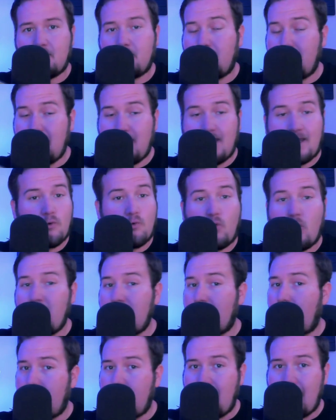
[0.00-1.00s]
but he can win
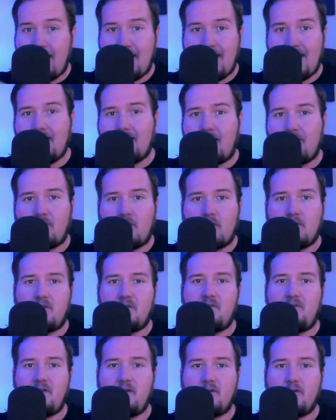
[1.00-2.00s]
on any level of the
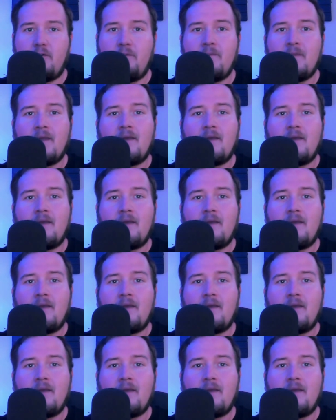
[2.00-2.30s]
field.